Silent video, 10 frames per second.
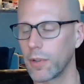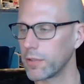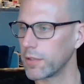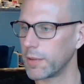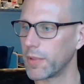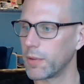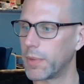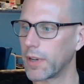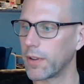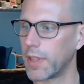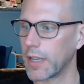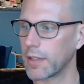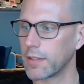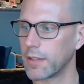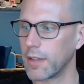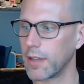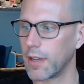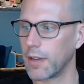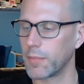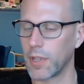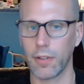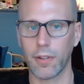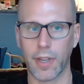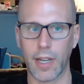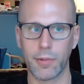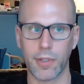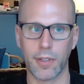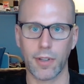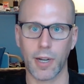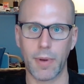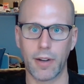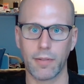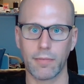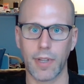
those are some of the bigger things. The only thing I was going to talk about,